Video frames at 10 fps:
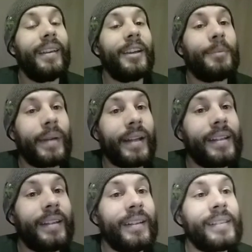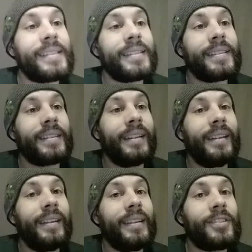but I didn't.
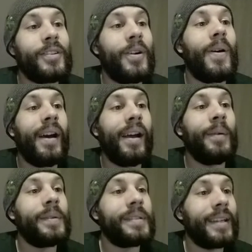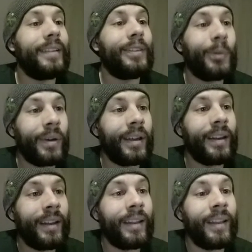So I will take the win,
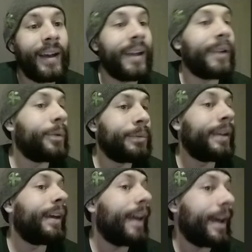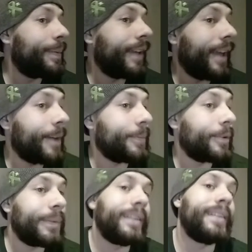and I will be a happy camper
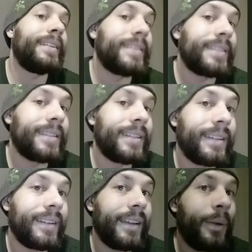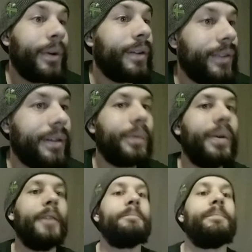because it went very
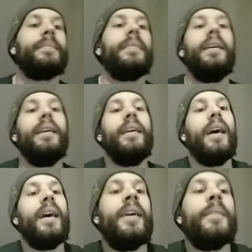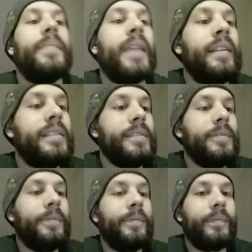well. Now there's a
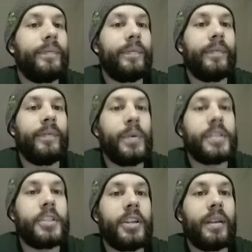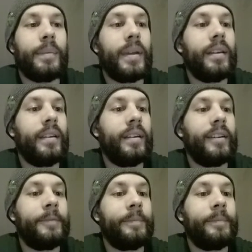forced checkmate here.